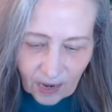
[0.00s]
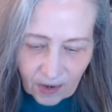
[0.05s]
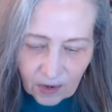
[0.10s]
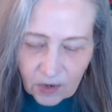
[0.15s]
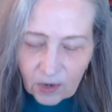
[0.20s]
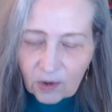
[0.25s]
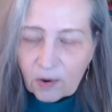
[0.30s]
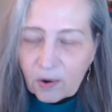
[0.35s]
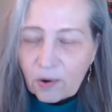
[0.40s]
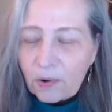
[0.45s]

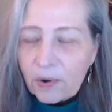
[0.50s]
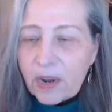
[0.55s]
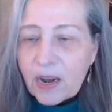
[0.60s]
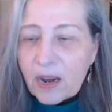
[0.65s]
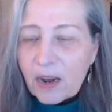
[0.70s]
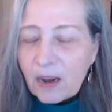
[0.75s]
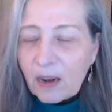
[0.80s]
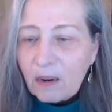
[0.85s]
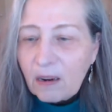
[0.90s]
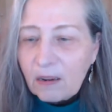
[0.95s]

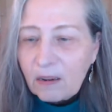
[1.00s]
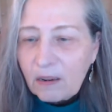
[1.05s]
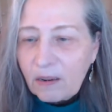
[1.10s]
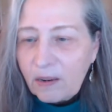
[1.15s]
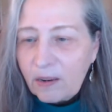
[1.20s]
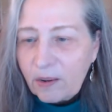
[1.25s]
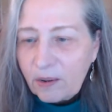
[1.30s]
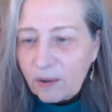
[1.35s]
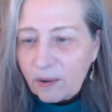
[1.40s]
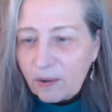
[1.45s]
decree
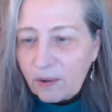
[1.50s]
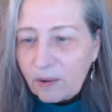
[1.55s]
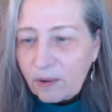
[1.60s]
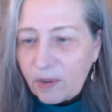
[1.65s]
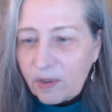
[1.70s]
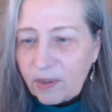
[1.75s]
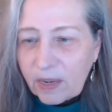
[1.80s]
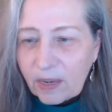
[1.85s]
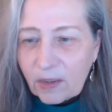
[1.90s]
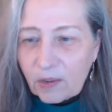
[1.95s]
to
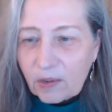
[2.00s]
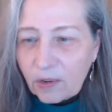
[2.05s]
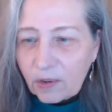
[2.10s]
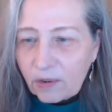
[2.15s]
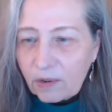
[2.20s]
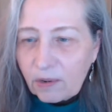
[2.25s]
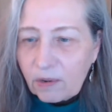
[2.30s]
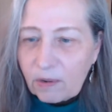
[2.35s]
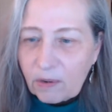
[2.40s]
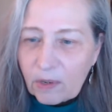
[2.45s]

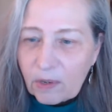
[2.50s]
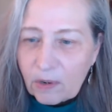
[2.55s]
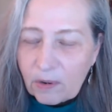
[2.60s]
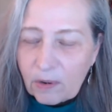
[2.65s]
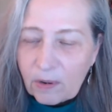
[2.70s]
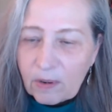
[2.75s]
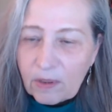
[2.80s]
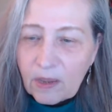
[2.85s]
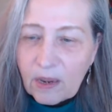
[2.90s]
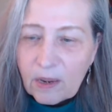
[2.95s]
censor
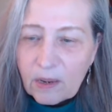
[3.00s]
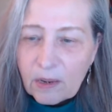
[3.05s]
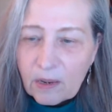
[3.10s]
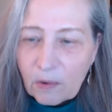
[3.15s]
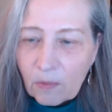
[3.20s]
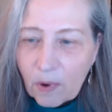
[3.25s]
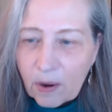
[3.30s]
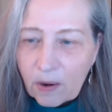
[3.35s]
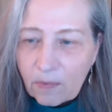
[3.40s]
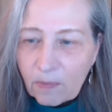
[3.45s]
certain things
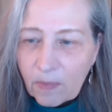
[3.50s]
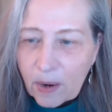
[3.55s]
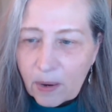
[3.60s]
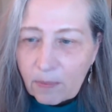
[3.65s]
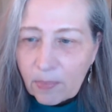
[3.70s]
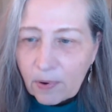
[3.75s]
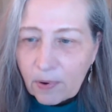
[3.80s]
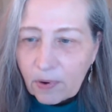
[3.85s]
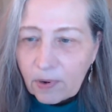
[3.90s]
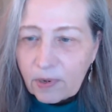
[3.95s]
in one of my
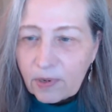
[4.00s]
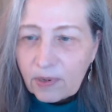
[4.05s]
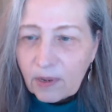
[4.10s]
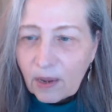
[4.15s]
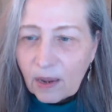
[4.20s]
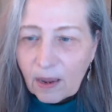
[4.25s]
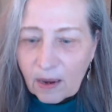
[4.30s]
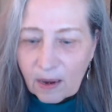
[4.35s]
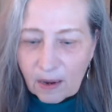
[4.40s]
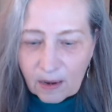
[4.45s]
books,
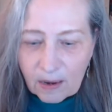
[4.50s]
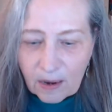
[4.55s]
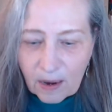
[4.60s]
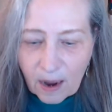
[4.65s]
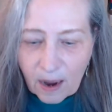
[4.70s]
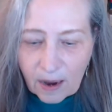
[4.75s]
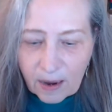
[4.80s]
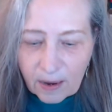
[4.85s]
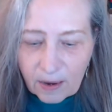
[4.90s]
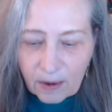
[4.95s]
and
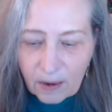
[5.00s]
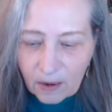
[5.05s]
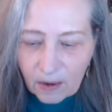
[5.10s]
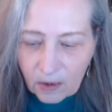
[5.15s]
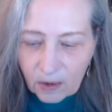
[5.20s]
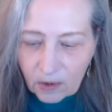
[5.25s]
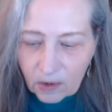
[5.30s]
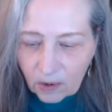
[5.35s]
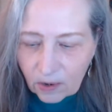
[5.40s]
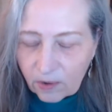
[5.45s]
I
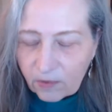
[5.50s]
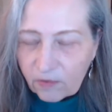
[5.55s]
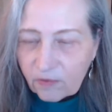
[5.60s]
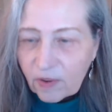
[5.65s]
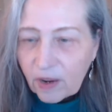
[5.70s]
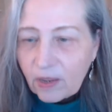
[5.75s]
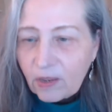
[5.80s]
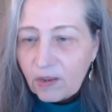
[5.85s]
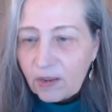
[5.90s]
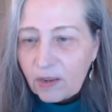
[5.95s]
took
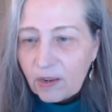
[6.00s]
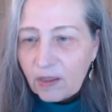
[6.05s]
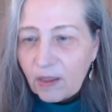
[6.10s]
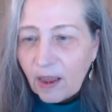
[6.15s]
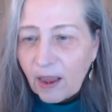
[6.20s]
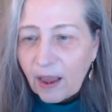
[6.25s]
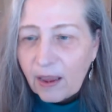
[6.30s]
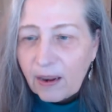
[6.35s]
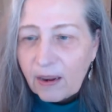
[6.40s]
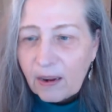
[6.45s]
offense to
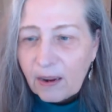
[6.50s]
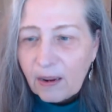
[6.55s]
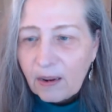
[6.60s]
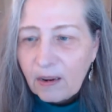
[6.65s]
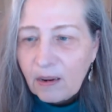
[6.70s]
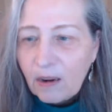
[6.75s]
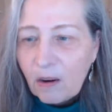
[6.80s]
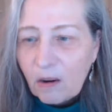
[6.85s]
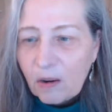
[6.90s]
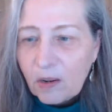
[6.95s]
that,
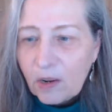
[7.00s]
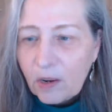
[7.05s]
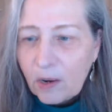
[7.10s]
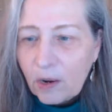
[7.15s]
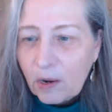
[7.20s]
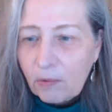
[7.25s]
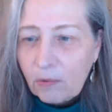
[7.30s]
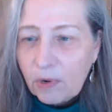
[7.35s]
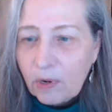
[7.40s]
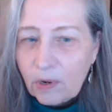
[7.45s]
and Archie
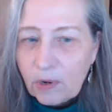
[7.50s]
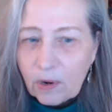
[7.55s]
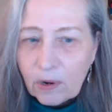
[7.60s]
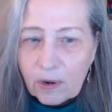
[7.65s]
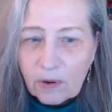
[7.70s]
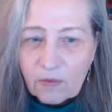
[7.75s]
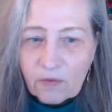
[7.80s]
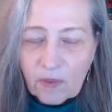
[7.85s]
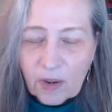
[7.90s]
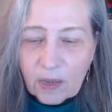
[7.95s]
Goodwin took
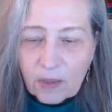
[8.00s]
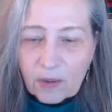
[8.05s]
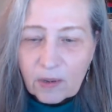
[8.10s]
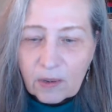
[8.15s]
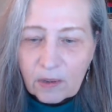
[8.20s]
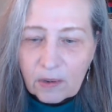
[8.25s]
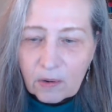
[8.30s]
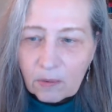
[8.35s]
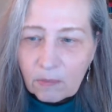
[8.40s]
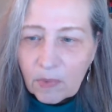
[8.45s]
offense
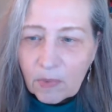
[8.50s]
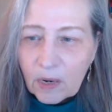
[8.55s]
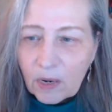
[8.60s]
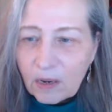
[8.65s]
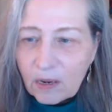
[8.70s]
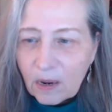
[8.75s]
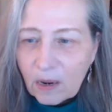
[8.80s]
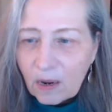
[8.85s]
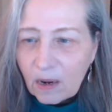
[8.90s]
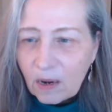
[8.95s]
to
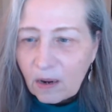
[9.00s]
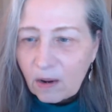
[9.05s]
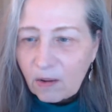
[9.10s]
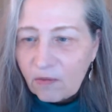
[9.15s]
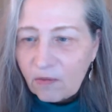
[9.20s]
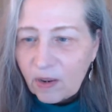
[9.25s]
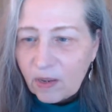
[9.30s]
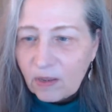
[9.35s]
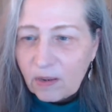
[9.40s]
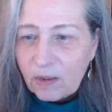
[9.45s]
me taking
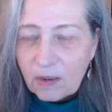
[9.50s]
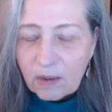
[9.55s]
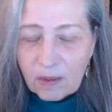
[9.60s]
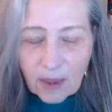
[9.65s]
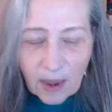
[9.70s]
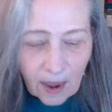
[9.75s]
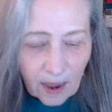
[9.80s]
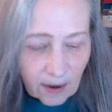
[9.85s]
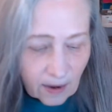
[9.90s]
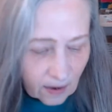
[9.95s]
offense to
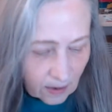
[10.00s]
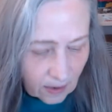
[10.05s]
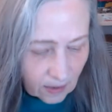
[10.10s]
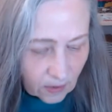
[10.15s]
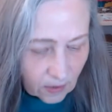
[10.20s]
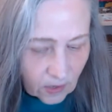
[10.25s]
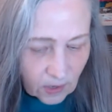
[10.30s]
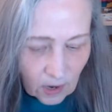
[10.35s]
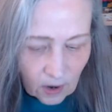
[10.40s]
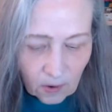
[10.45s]
that,
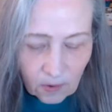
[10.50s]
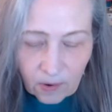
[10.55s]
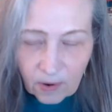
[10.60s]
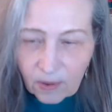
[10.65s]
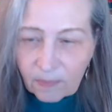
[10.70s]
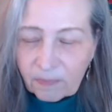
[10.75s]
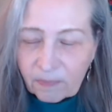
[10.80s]
and so